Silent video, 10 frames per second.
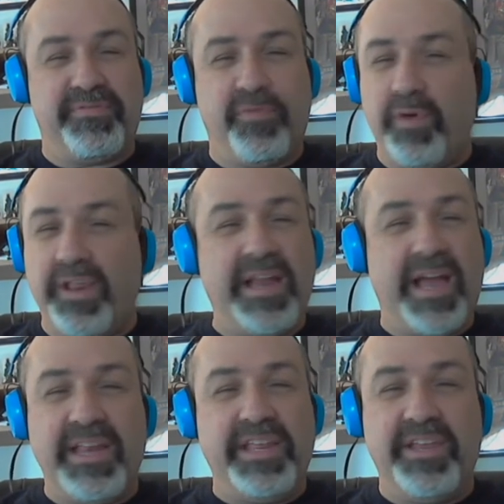
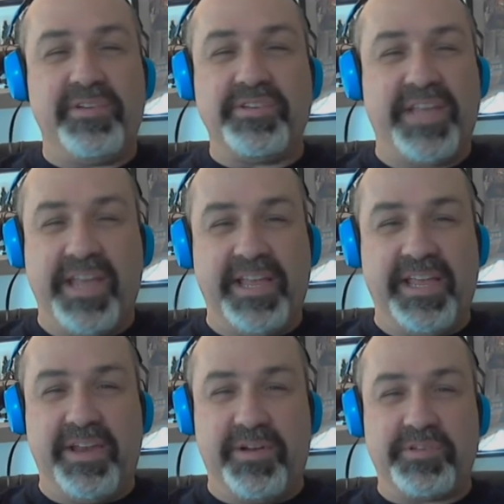49 years getting here,